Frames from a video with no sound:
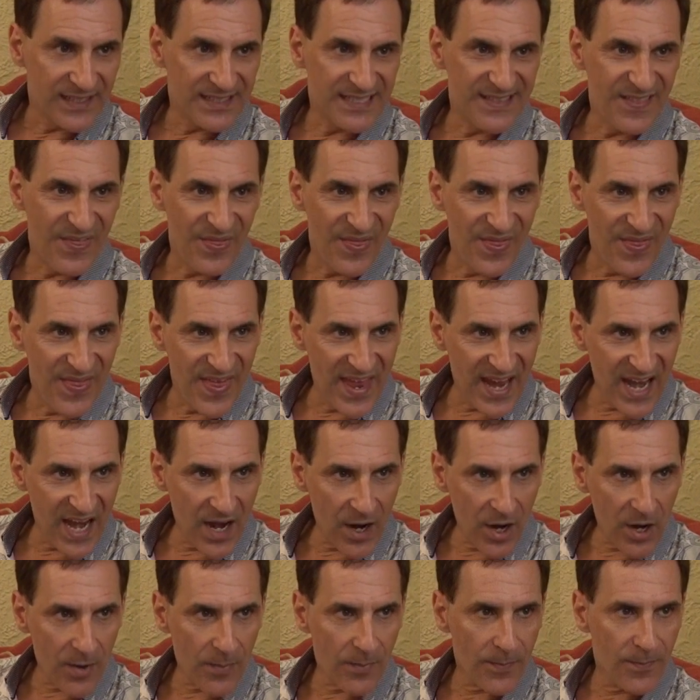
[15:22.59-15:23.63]
It's
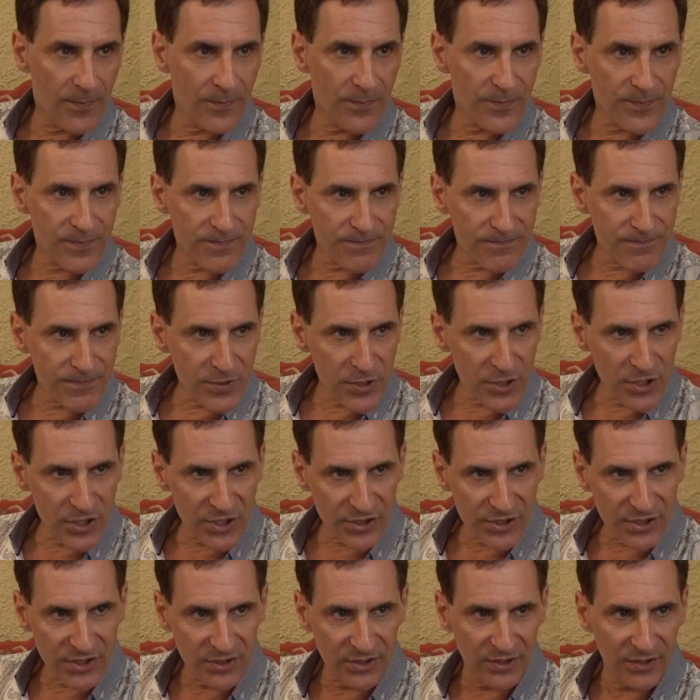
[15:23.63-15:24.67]
their
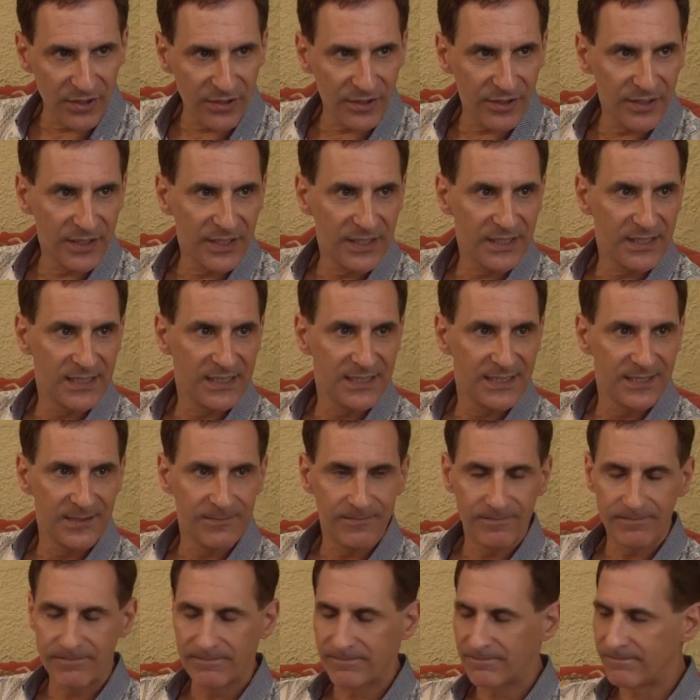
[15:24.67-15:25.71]
personal
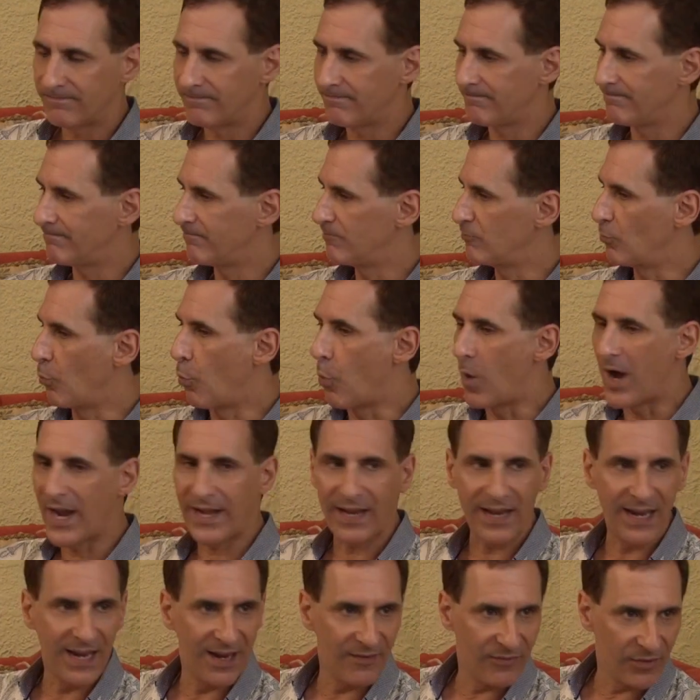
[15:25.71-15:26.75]

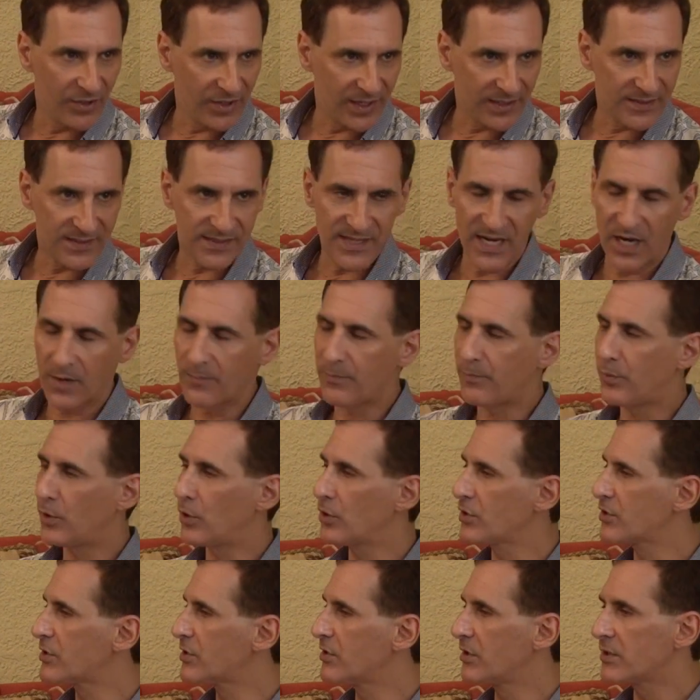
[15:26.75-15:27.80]
whatever. It's their
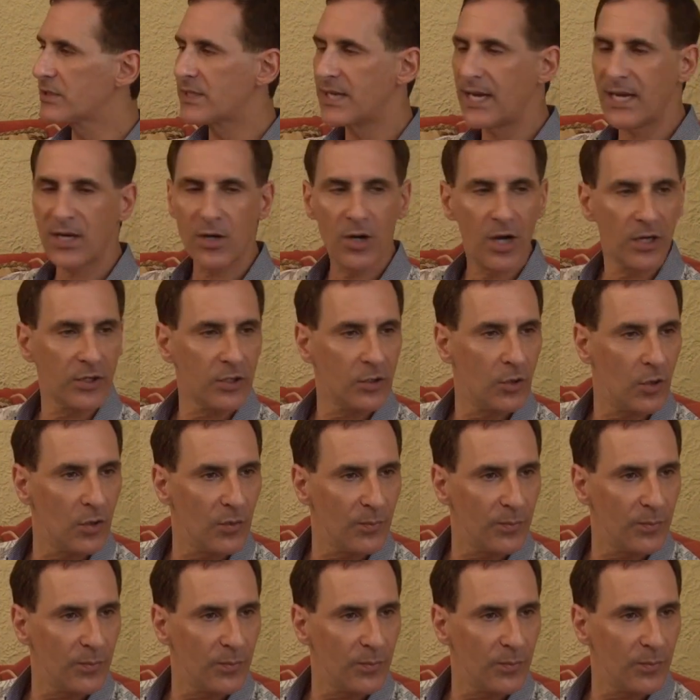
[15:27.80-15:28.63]
personal take on Cole